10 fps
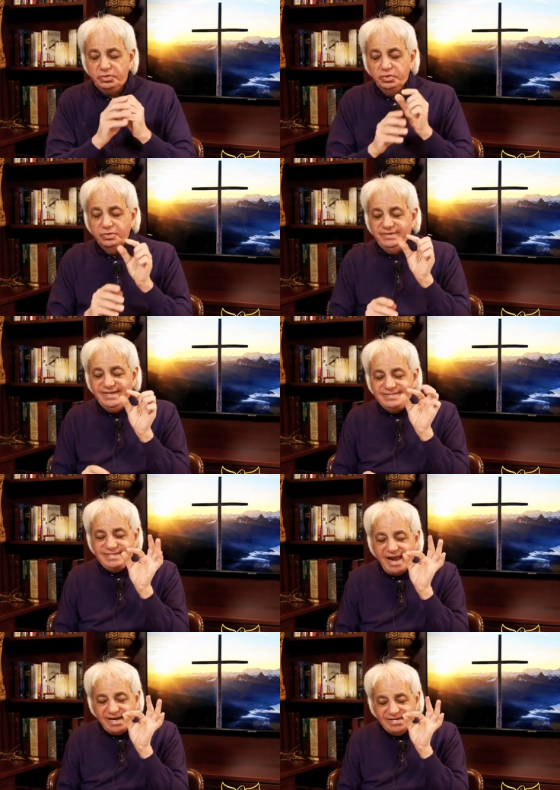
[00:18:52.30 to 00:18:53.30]
to
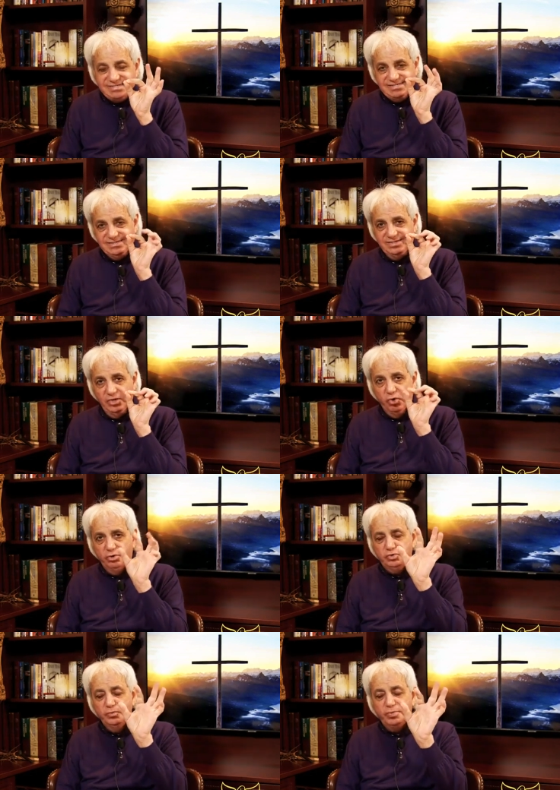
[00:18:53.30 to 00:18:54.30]
detect
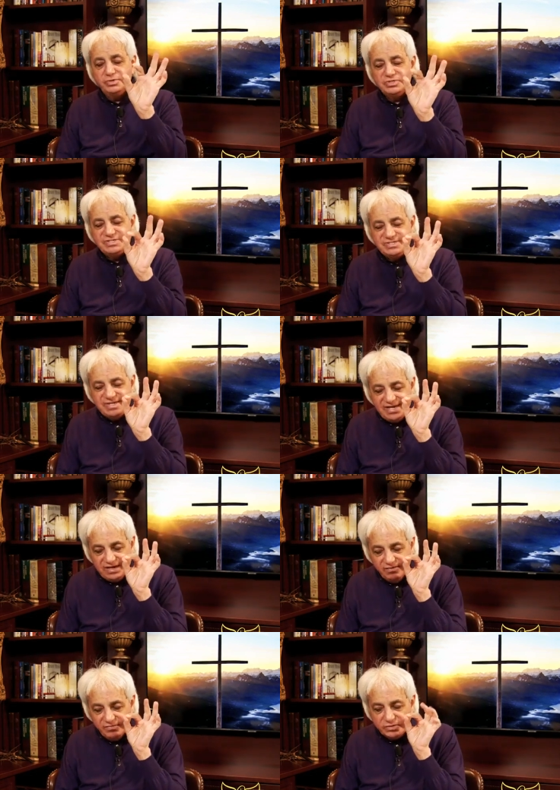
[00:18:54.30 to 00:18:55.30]
or to
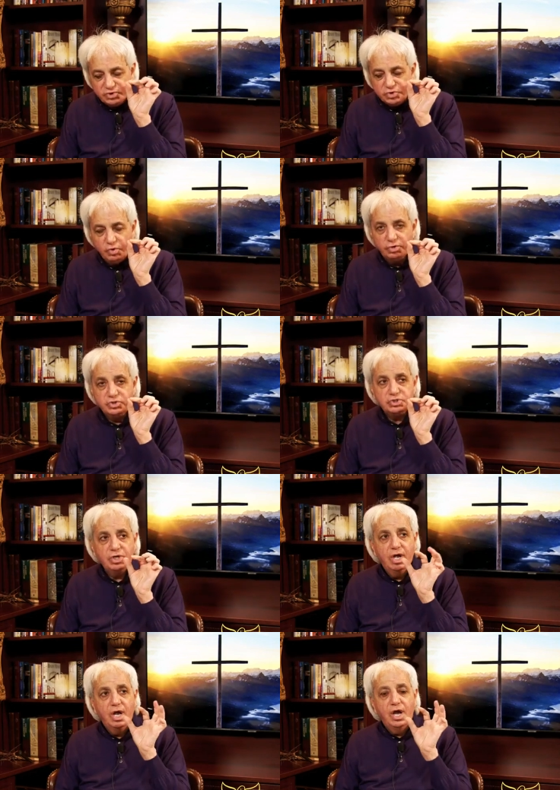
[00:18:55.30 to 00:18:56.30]
perceive the
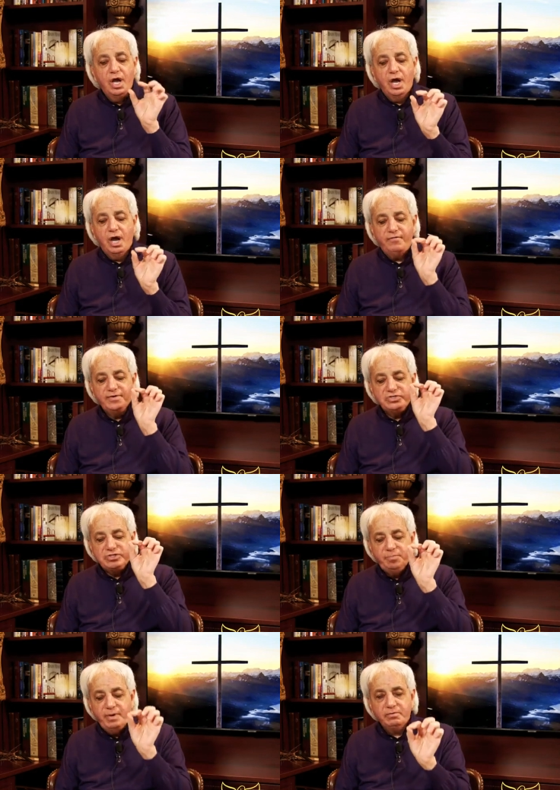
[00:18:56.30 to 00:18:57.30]
source of a
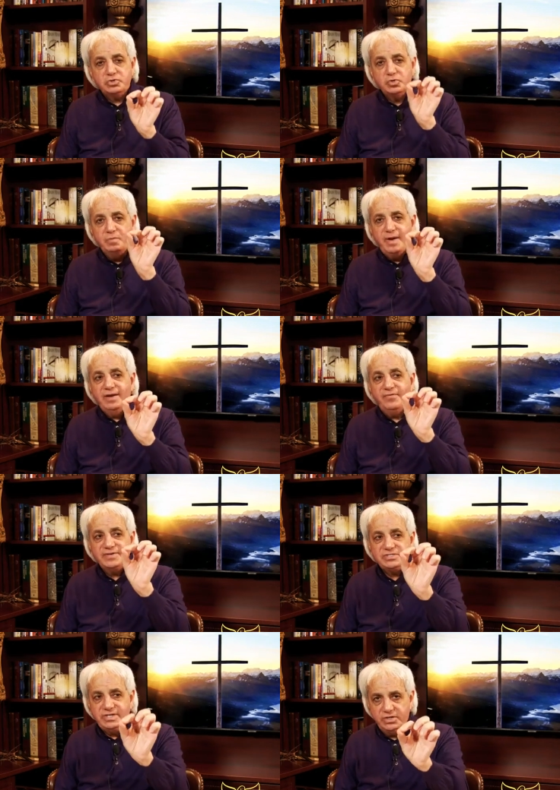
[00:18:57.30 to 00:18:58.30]
spiritual
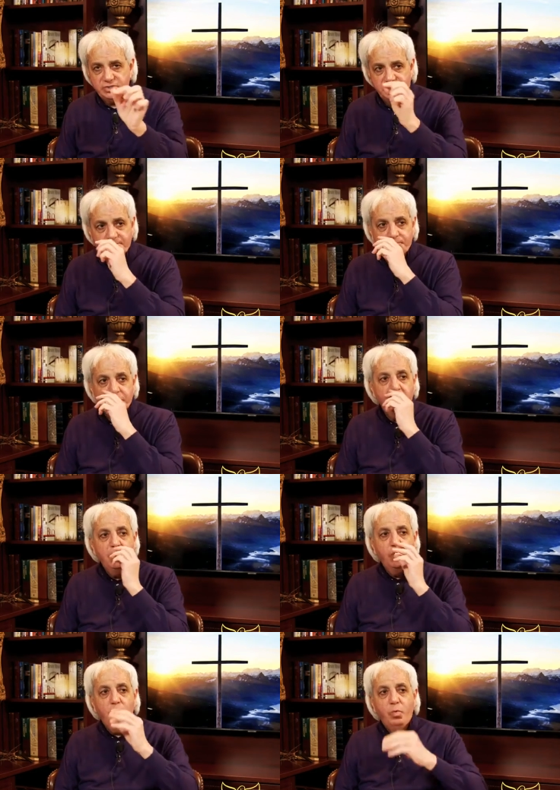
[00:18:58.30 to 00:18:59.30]
manifestation.
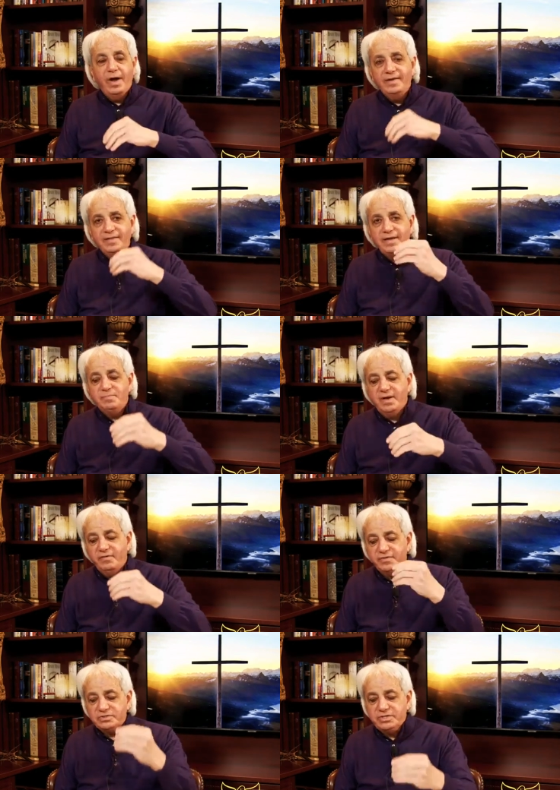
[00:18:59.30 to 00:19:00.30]
Whether that
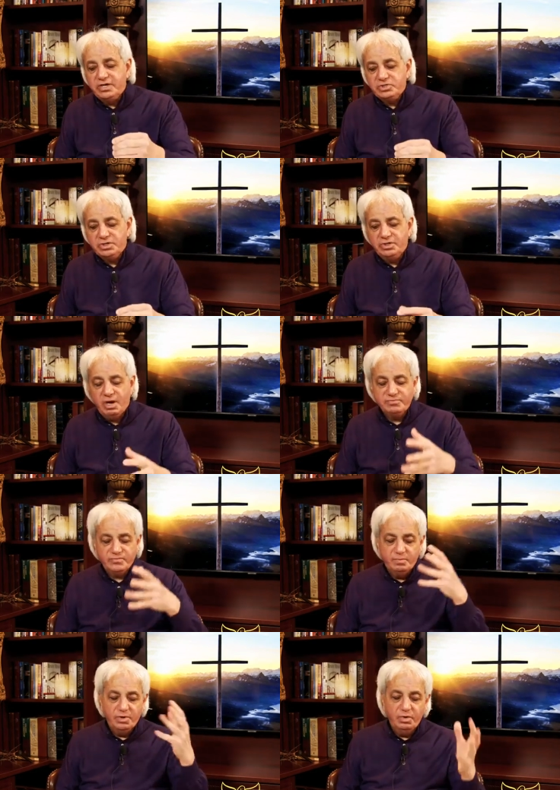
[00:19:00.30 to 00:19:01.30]
manifestation comes from the